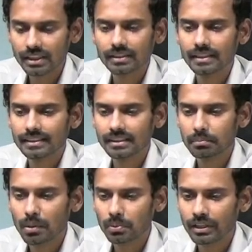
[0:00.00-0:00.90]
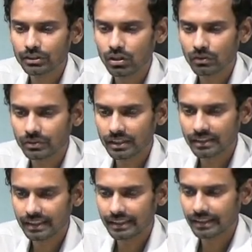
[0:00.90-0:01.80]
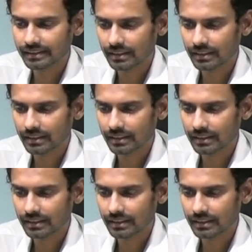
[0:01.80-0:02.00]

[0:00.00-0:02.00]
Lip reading: that is the population after 3 years.